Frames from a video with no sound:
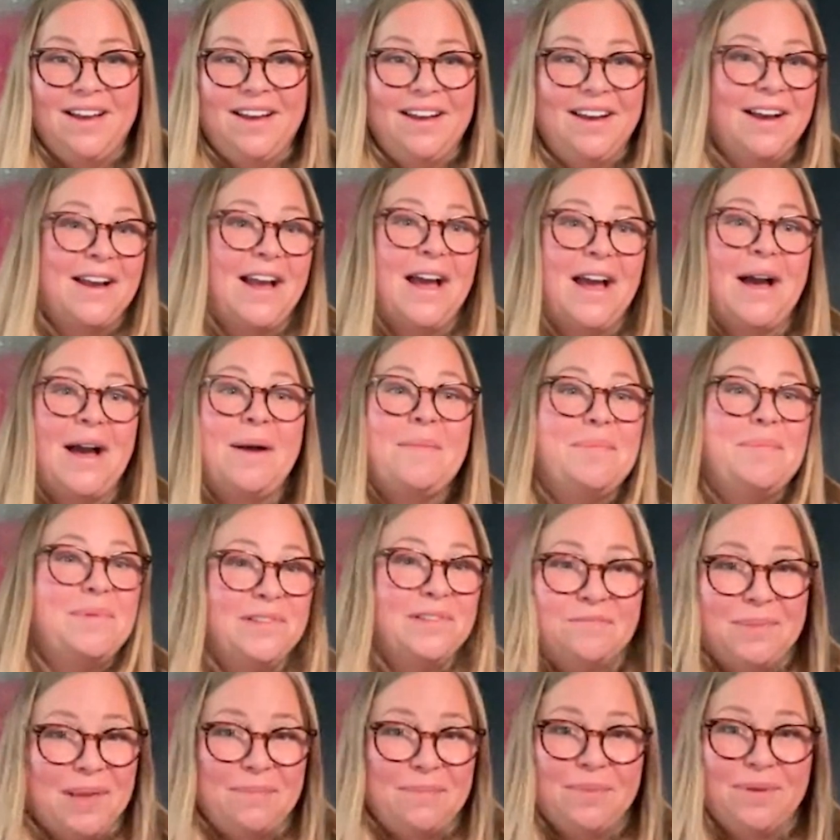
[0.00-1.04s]
a couple of
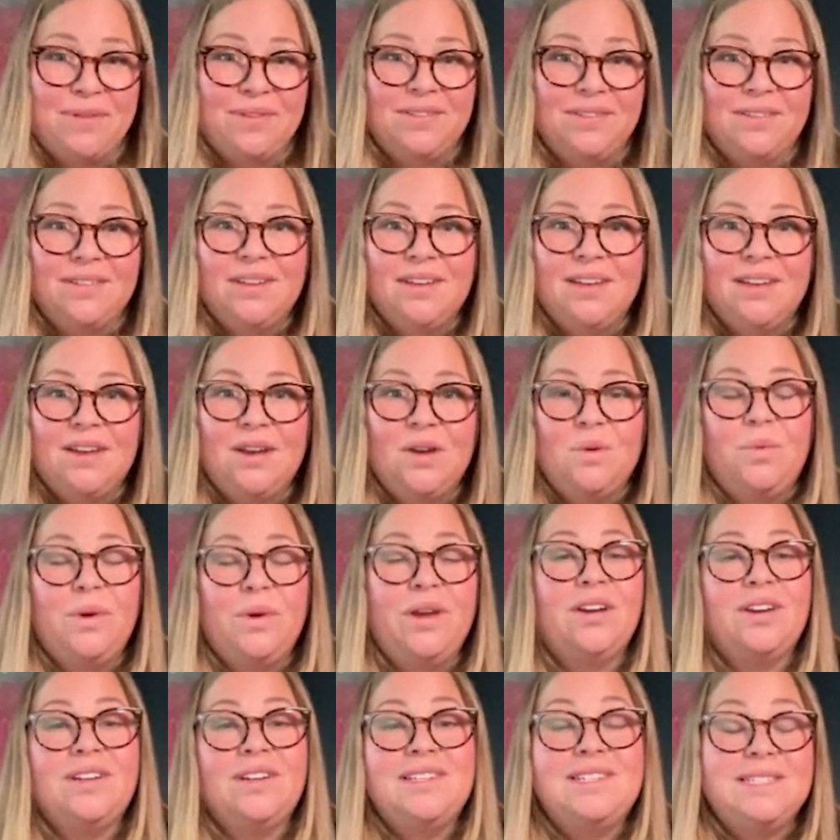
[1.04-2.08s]
people. We
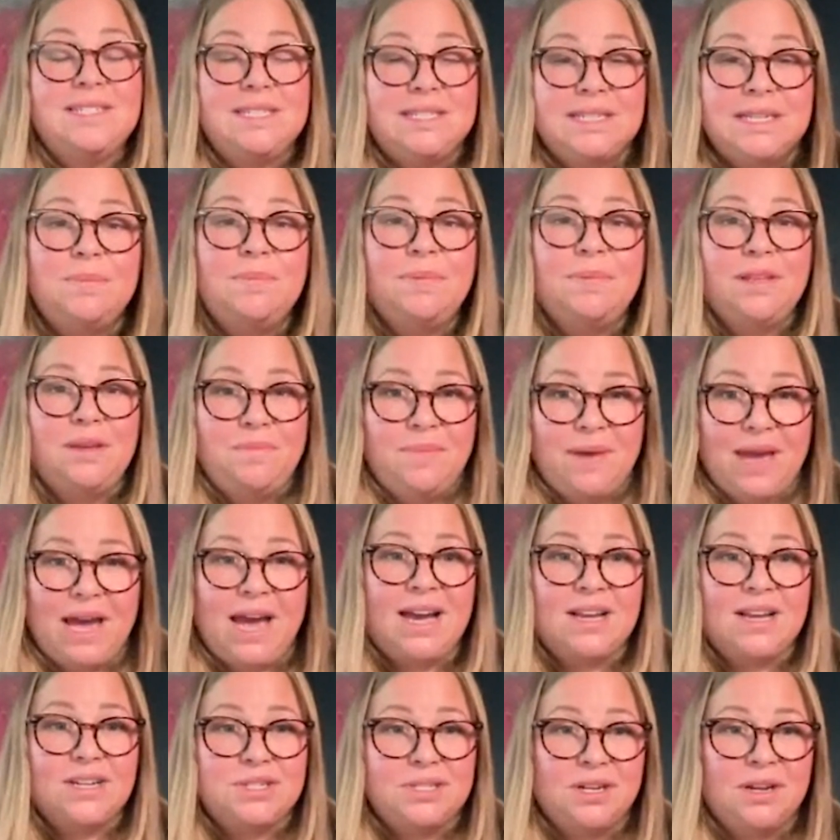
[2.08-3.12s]
are deeply
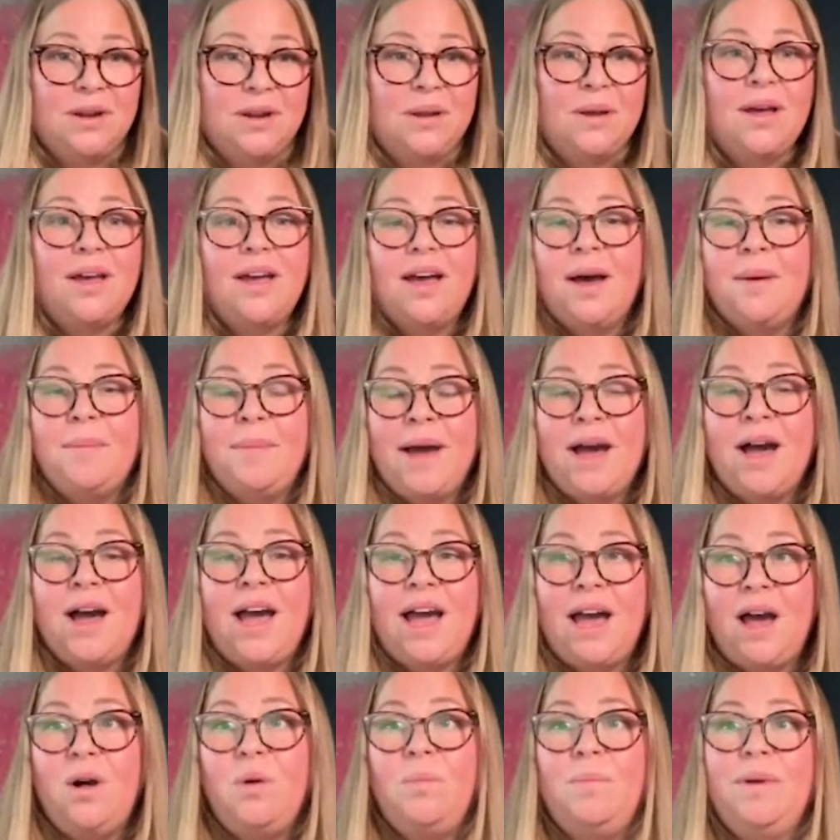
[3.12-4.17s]
passionate about
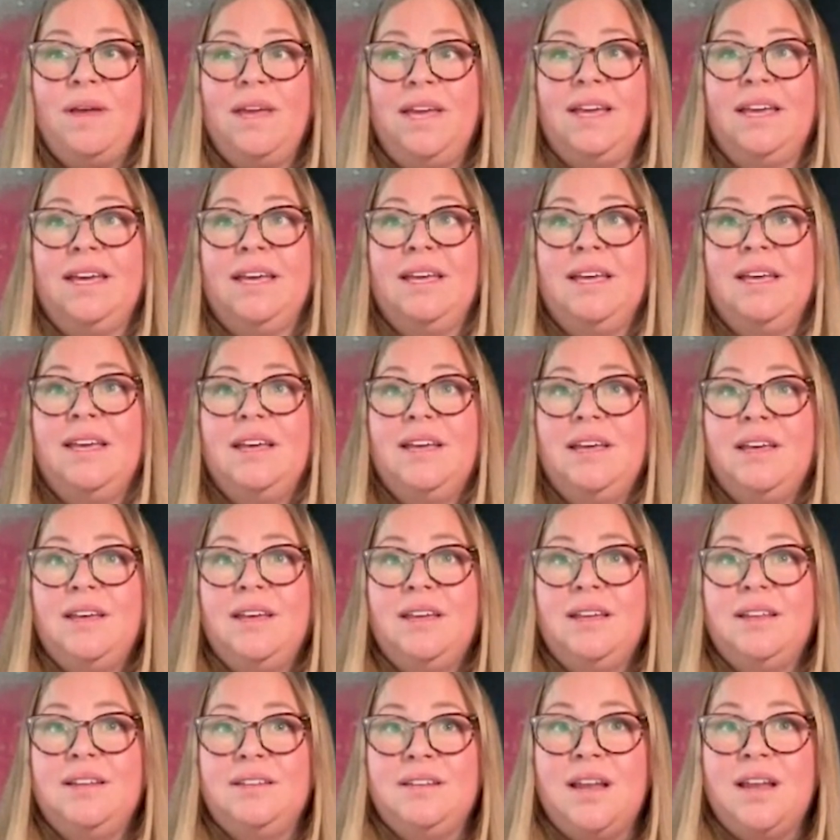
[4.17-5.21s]
helping
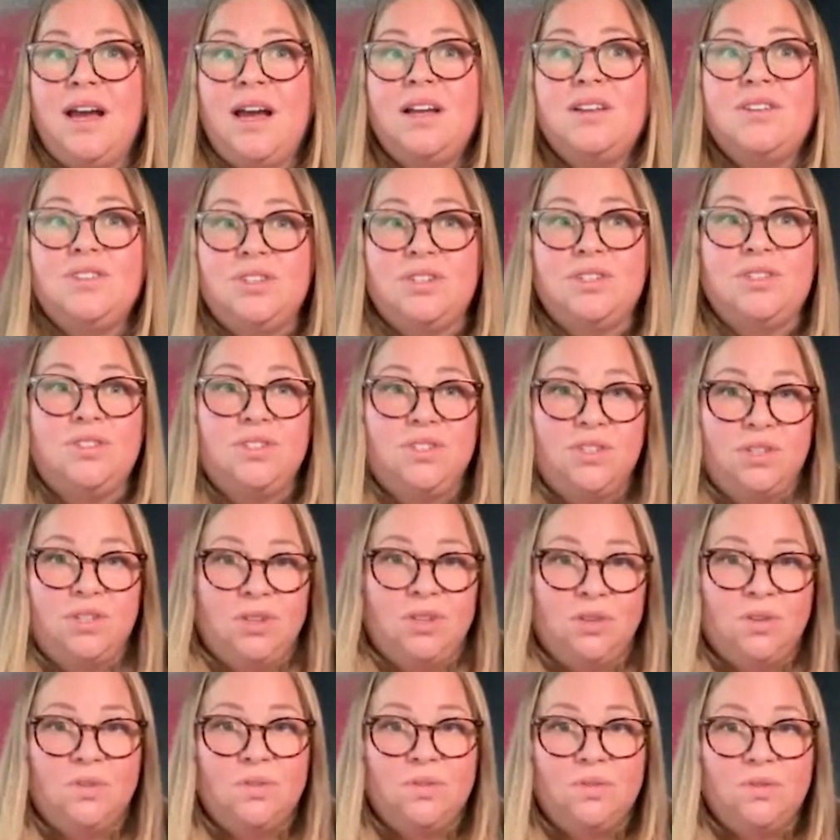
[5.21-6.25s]
not just
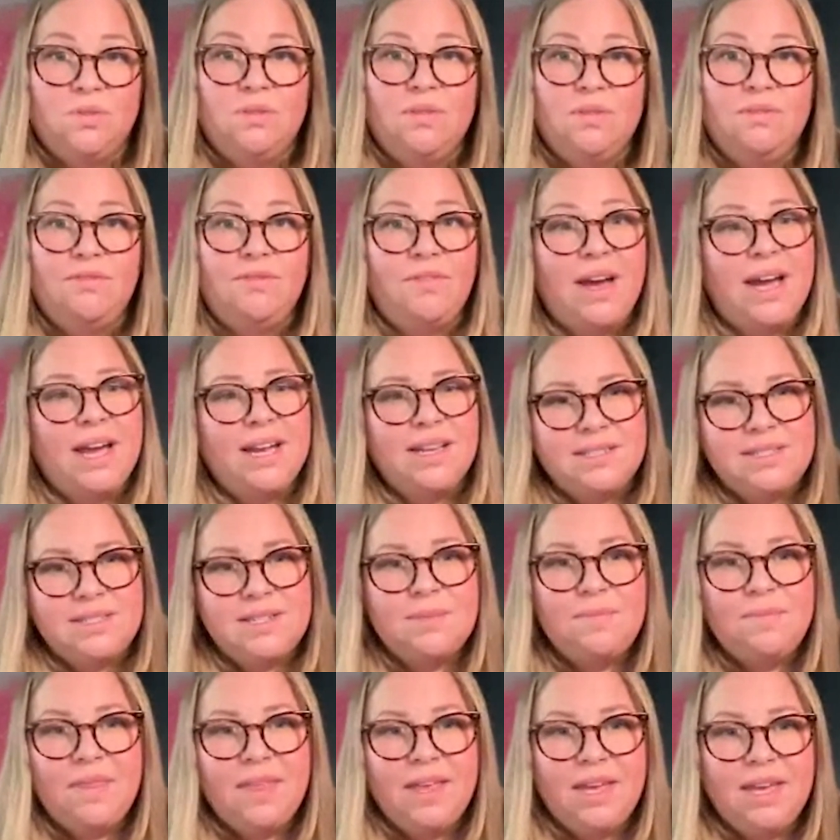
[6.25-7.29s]
you find
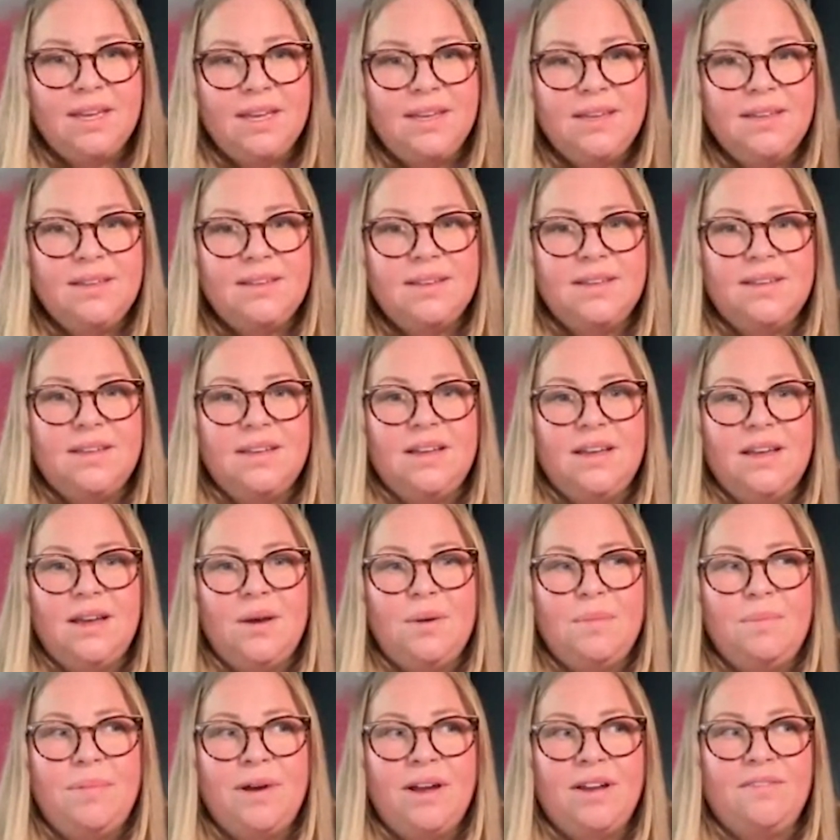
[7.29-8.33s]
something,
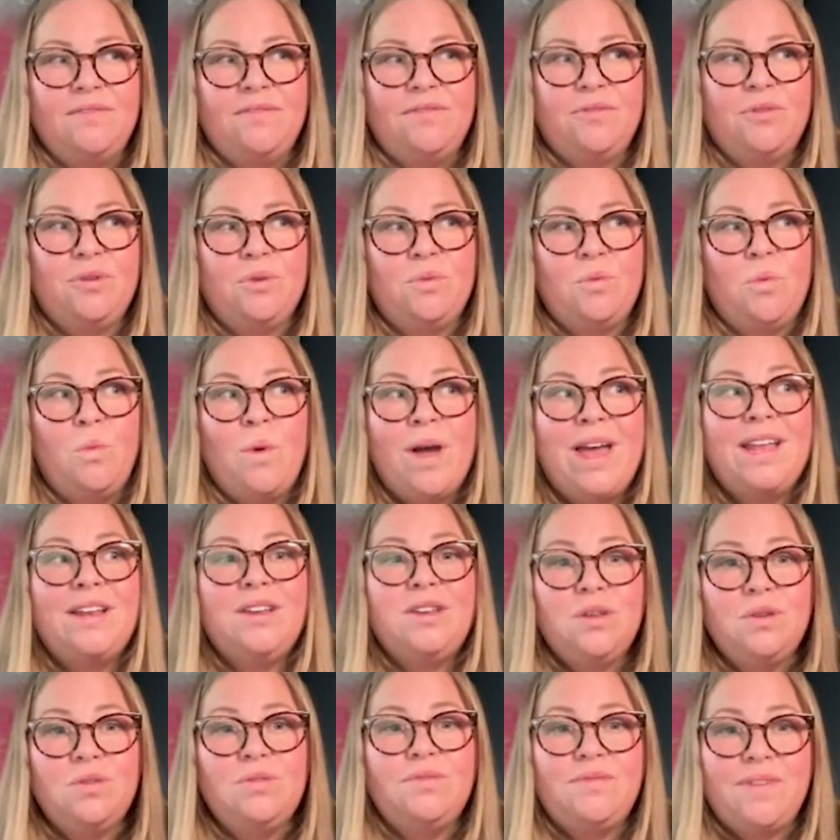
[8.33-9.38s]
but for when
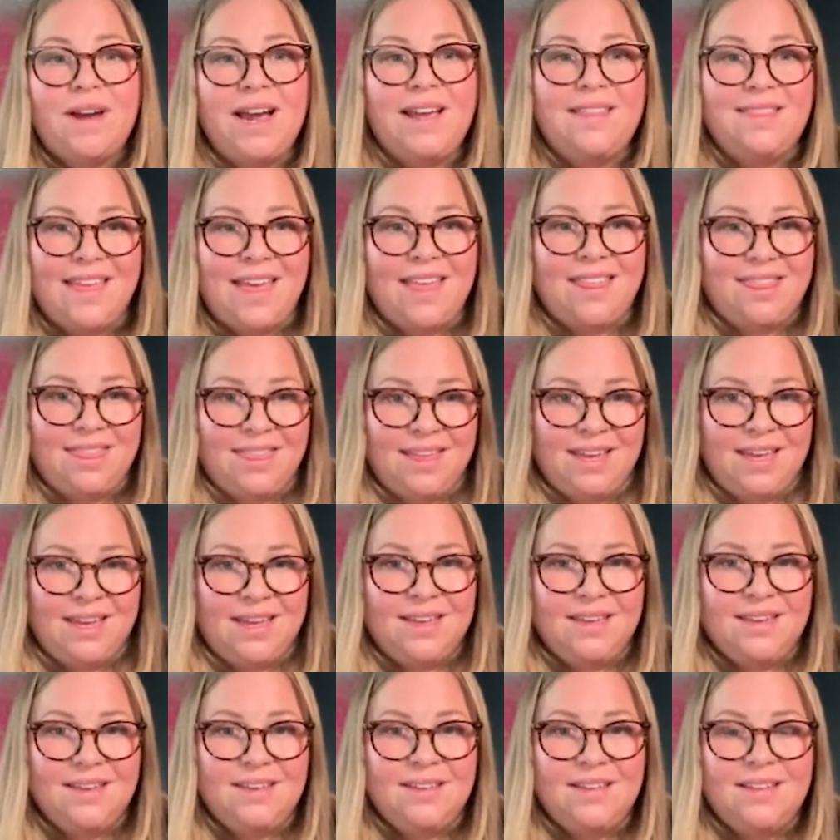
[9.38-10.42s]
you find that
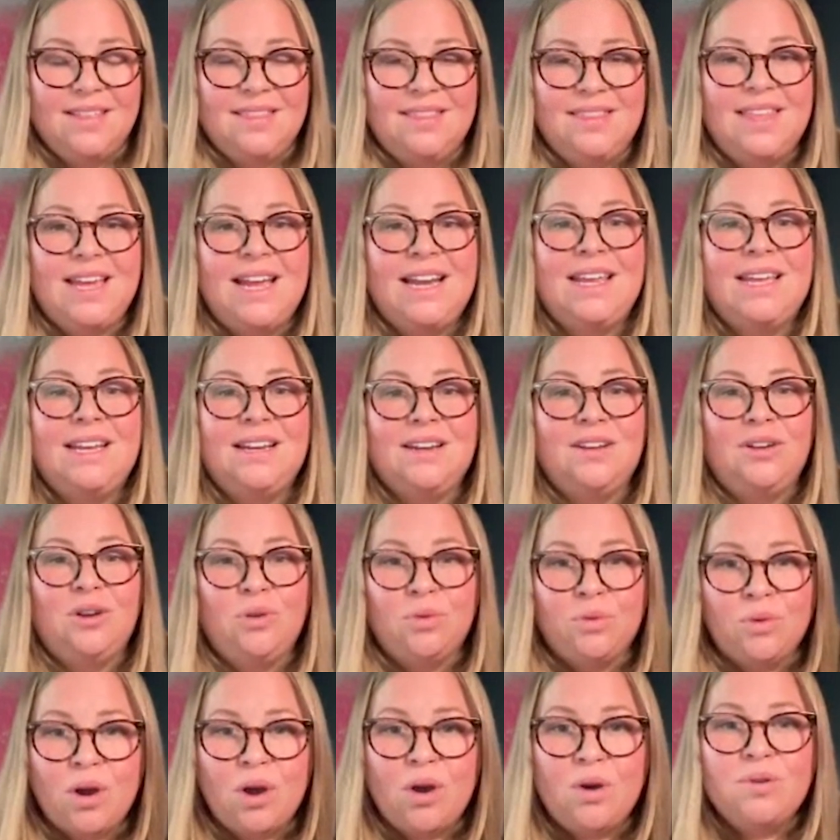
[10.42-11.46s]
thing, that it
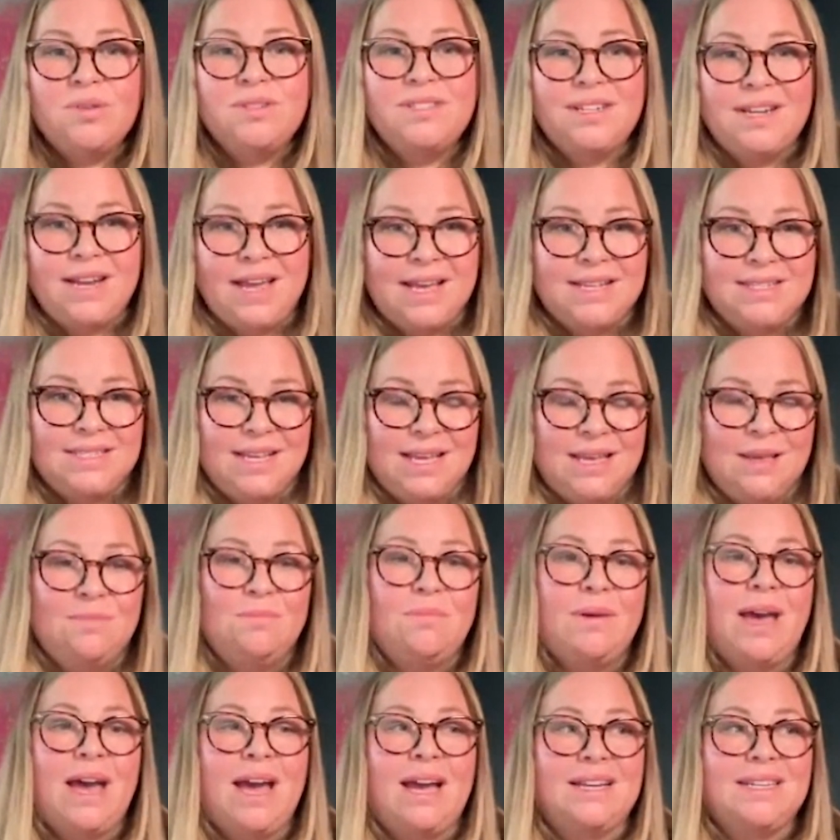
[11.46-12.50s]
grows and has
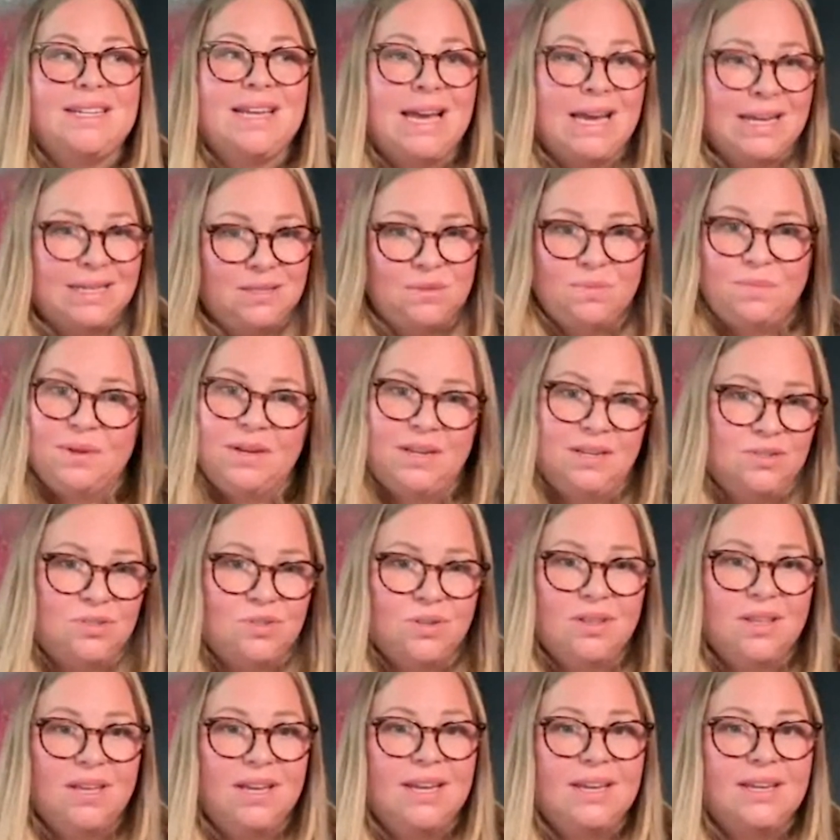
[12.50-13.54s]
impact
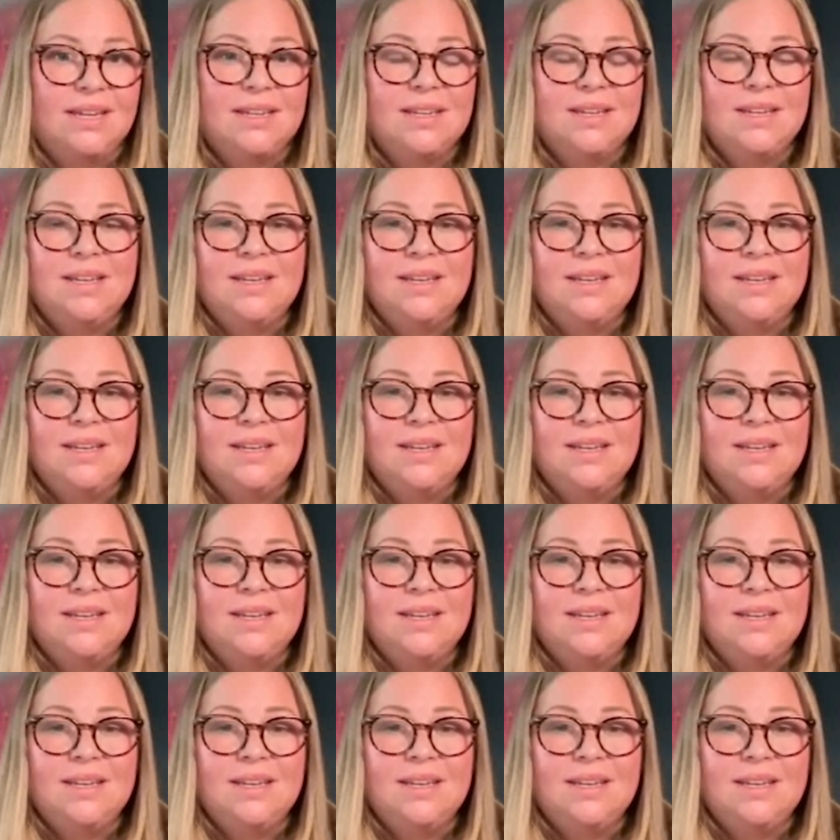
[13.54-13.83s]
exponentially.